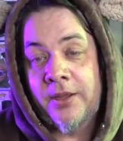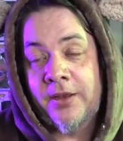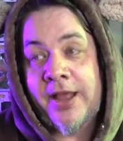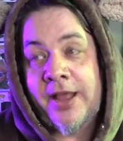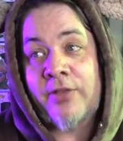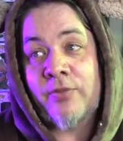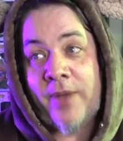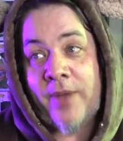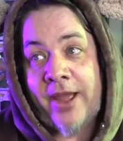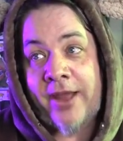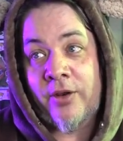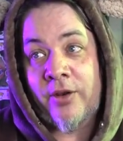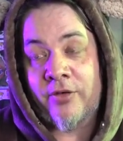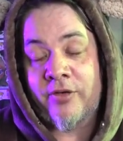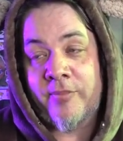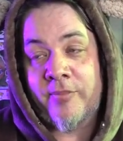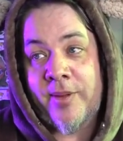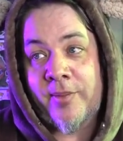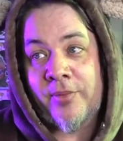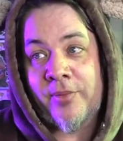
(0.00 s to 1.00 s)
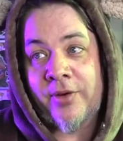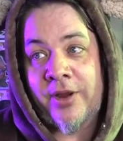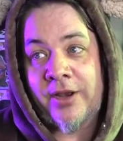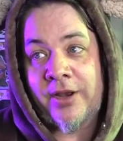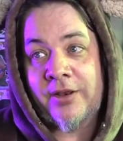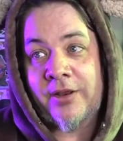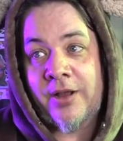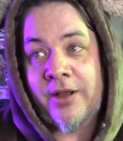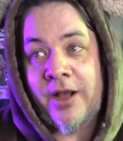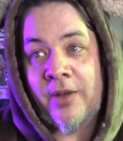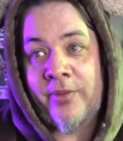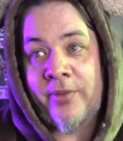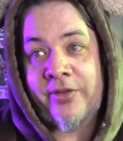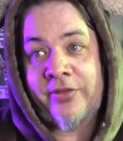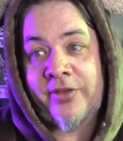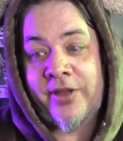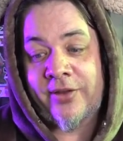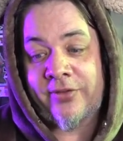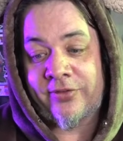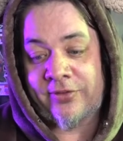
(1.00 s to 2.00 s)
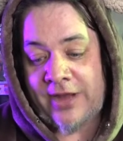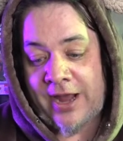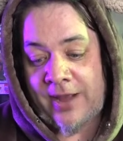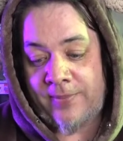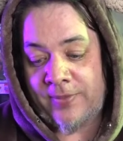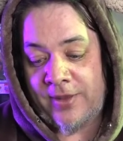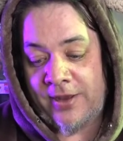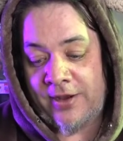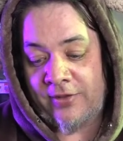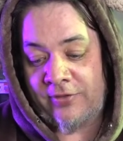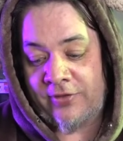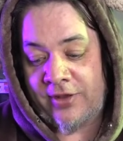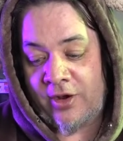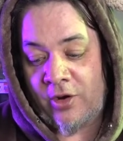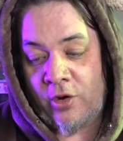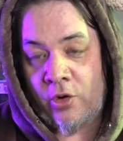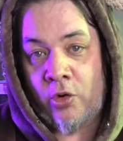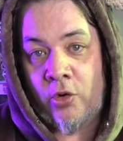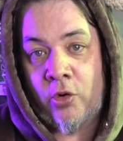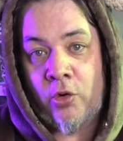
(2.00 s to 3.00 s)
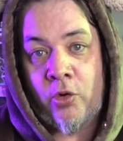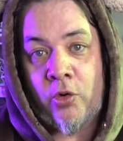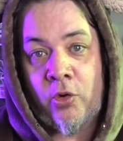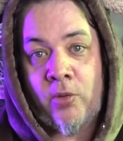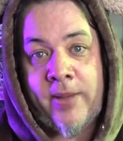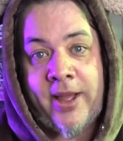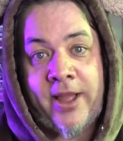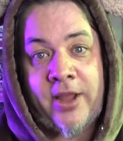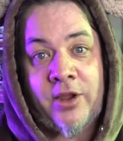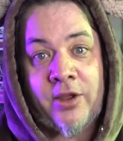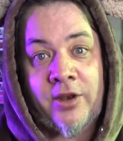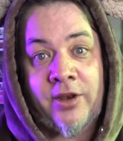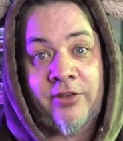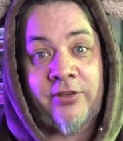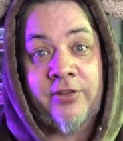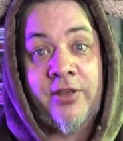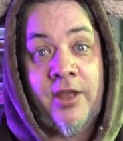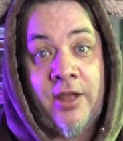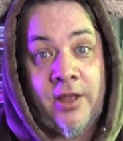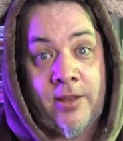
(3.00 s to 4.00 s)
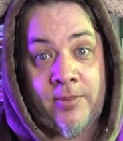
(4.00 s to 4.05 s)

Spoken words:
That's why I don't remember it. We just kind of stopped in and said, oh, my goodness.